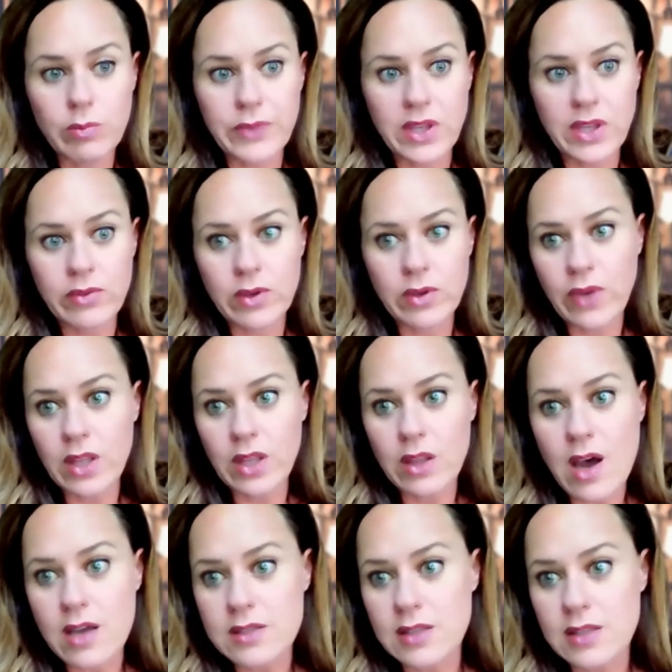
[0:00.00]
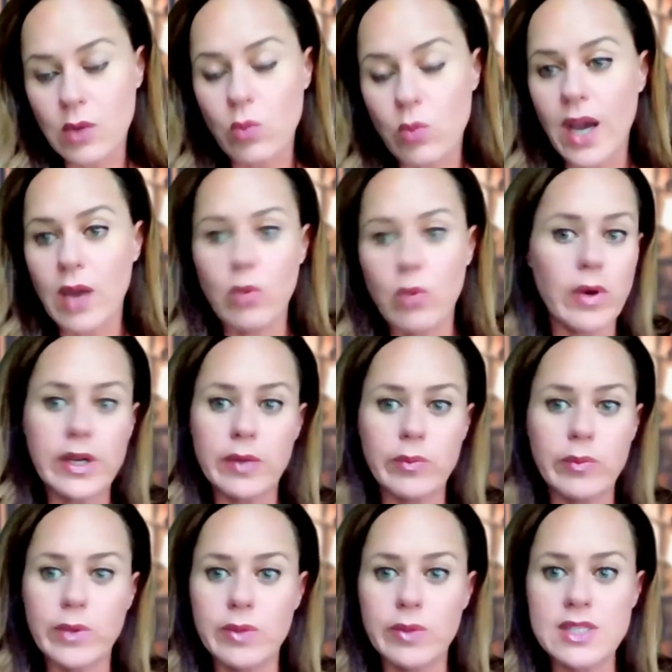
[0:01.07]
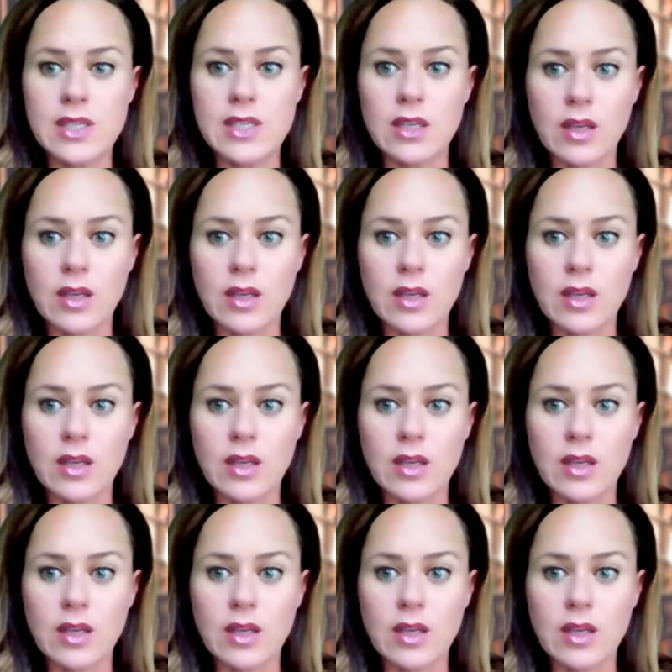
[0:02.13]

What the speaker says: even if I lost, like what was it?